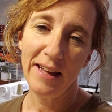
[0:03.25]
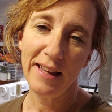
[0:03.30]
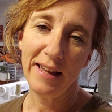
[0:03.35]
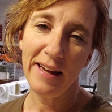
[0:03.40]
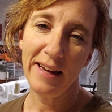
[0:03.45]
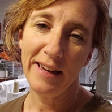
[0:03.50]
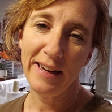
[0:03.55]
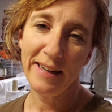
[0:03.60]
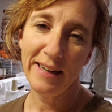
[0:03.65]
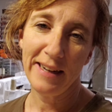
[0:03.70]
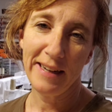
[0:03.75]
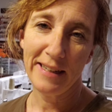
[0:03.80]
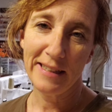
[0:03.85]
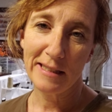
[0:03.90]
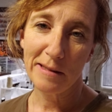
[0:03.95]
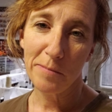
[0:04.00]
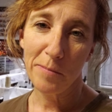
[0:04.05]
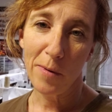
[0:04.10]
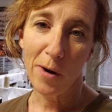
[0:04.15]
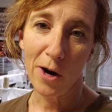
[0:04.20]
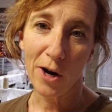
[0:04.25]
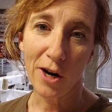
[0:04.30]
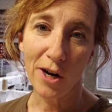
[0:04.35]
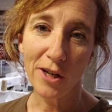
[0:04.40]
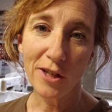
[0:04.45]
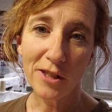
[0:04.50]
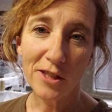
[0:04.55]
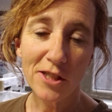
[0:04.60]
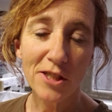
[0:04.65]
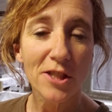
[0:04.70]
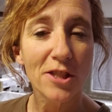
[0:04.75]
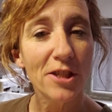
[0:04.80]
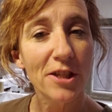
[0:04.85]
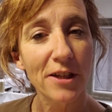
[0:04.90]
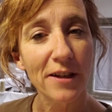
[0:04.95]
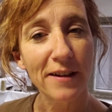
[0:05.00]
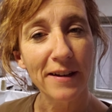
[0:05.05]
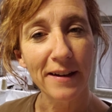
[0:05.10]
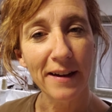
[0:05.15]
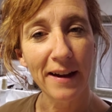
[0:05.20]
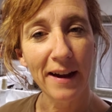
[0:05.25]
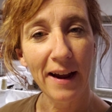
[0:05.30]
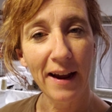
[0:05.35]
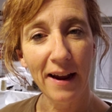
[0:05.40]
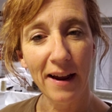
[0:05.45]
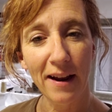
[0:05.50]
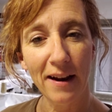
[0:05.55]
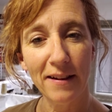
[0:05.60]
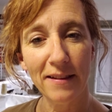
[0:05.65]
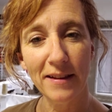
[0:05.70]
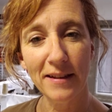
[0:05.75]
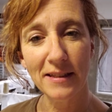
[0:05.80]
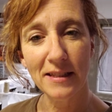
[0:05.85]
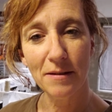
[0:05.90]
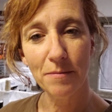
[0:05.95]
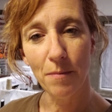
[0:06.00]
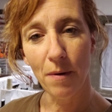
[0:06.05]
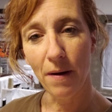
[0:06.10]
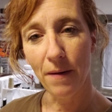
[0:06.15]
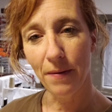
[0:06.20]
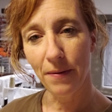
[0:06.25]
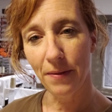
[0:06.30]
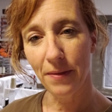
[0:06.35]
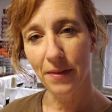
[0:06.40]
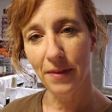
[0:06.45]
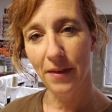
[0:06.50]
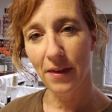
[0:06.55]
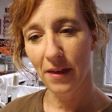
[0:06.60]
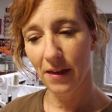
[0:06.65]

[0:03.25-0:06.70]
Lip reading: It is March, and this month